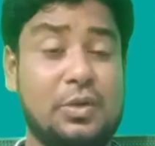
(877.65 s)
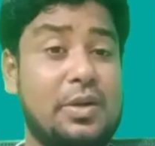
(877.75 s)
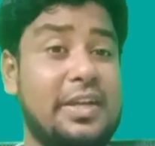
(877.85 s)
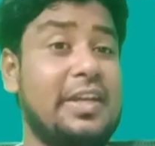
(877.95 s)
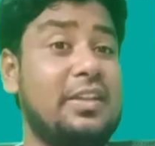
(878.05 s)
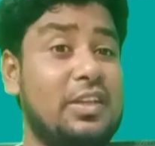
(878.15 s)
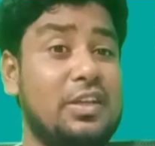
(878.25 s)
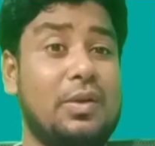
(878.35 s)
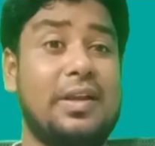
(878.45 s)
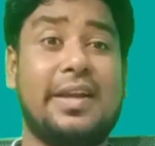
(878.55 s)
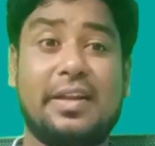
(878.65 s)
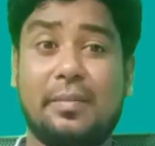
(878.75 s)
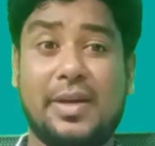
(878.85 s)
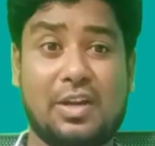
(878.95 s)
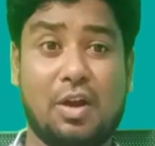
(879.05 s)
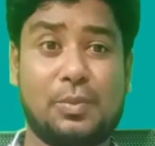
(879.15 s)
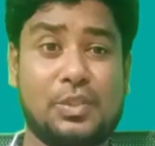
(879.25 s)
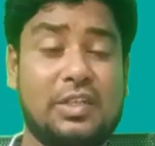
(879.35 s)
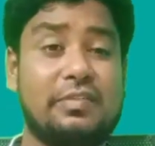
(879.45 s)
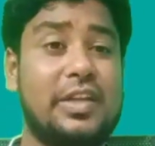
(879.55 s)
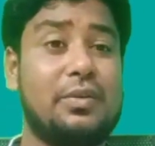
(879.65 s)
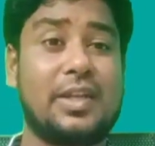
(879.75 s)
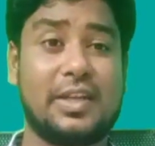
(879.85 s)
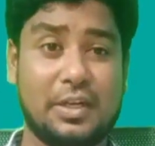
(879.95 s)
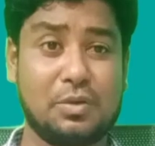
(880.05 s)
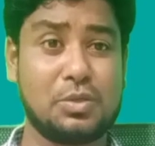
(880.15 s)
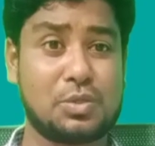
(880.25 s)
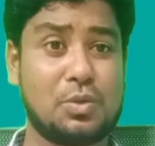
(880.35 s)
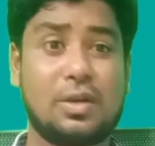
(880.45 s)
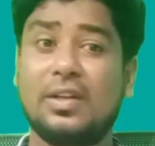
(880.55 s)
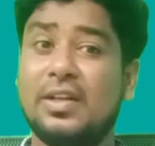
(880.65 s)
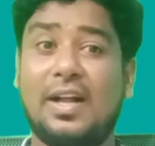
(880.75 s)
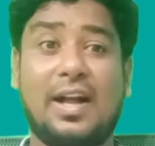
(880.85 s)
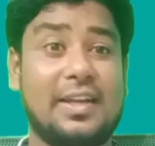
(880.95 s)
don't again think you'll get a better option where you can get good score.